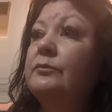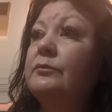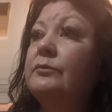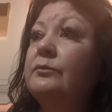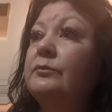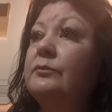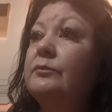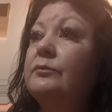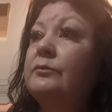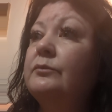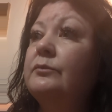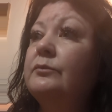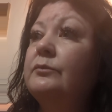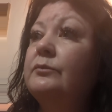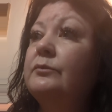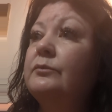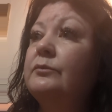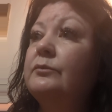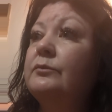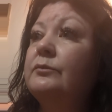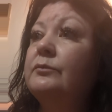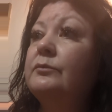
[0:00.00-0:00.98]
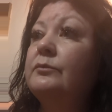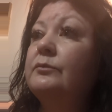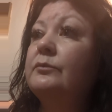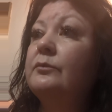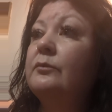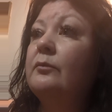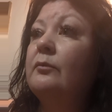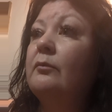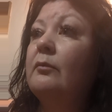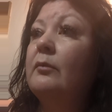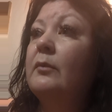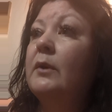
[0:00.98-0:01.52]

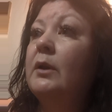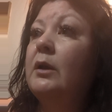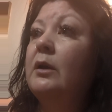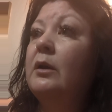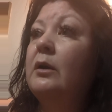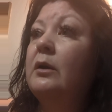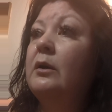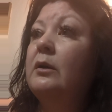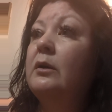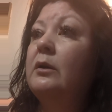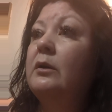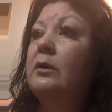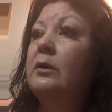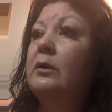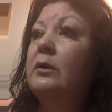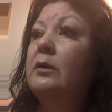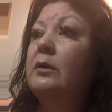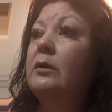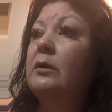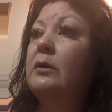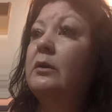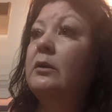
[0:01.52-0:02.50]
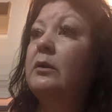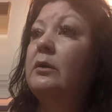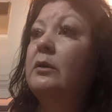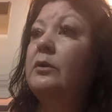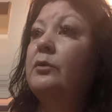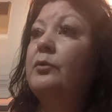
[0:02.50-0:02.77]
Nobody speaks.